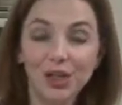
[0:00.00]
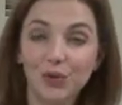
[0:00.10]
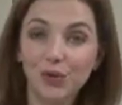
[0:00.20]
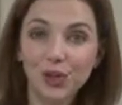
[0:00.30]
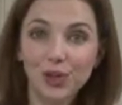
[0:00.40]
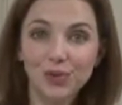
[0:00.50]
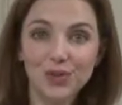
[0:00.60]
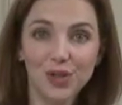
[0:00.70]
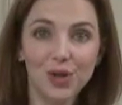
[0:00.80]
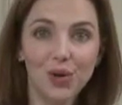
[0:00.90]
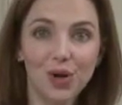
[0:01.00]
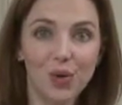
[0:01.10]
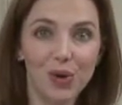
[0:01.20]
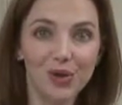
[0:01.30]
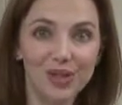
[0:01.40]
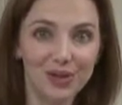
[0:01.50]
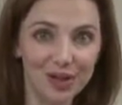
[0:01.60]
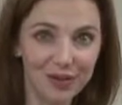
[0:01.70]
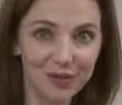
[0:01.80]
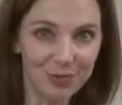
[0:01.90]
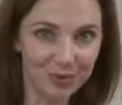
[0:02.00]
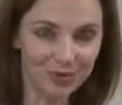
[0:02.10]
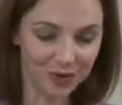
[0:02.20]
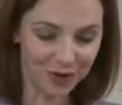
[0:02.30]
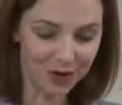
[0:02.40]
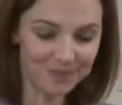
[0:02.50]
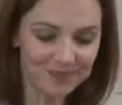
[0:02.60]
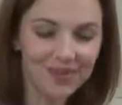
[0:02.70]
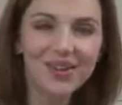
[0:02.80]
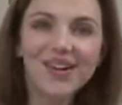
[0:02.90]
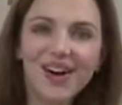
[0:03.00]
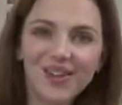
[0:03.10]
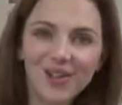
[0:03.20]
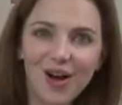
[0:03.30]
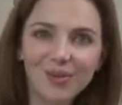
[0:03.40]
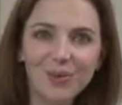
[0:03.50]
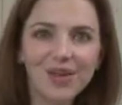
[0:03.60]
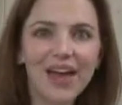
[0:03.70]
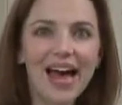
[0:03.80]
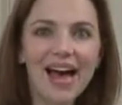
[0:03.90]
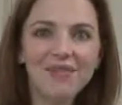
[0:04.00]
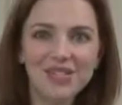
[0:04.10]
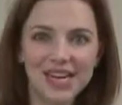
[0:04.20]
You could use canola oil here if you prefer, along with 1/2